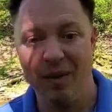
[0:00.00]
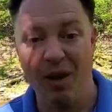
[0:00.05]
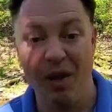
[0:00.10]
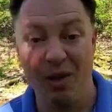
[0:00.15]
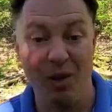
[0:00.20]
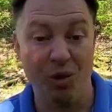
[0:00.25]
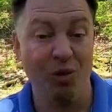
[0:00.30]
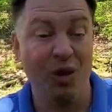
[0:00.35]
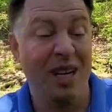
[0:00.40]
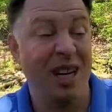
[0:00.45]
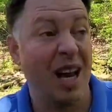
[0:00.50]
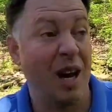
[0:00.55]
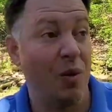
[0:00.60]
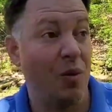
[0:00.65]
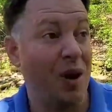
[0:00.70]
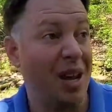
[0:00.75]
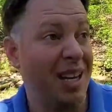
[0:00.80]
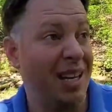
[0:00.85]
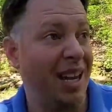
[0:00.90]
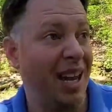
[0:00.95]
A 3-day
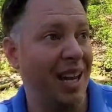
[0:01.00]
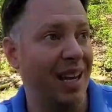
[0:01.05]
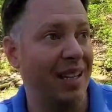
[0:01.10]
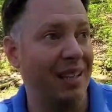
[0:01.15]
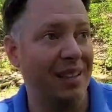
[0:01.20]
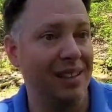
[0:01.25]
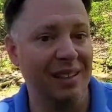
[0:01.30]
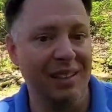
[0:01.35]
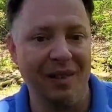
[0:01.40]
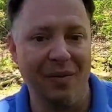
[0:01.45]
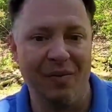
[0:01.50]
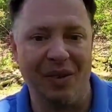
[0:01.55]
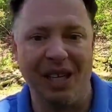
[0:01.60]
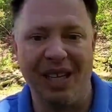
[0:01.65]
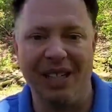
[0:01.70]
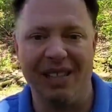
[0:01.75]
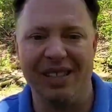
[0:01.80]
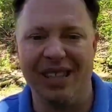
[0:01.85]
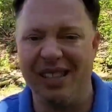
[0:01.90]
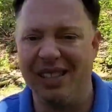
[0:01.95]
weekend
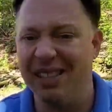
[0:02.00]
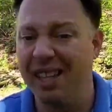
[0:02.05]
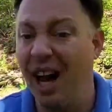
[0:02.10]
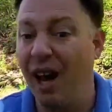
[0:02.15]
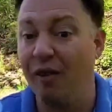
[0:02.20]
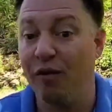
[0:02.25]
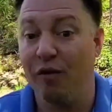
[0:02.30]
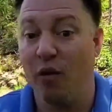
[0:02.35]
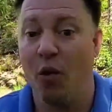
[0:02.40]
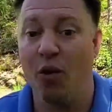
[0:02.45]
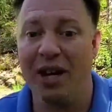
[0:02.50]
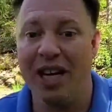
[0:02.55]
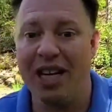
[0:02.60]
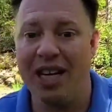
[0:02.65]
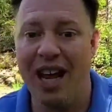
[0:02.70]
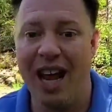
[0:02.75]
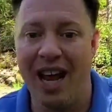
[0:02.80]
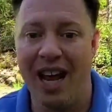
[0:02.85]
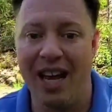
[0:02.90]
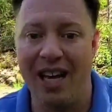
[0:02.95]
is not 40
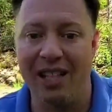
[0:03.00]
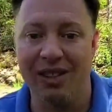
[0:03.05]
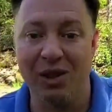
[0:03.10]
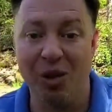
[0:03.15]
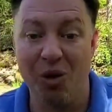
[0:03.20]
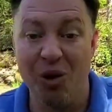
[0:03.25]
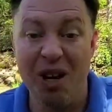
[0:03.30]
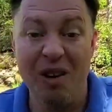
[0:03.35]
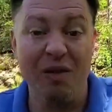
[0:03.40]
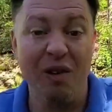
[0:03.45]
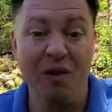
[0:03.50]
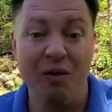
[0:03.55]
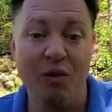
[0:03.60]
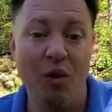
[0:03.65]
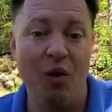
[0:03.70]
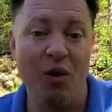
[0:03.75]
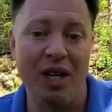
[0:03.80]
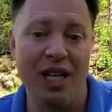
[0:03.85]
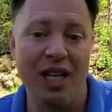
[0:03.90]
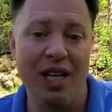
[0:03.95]
days or even
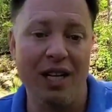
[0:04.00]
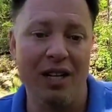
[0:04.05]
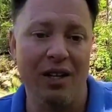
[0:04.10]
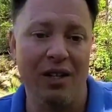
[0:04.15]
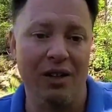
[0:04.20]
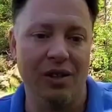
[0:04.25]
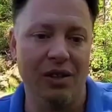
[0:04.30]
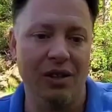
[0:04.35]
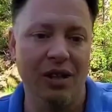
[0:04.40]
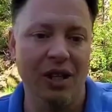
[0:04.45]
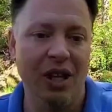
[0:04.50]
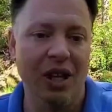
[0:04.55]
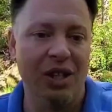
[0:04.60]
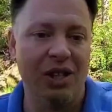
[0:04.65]
40 years.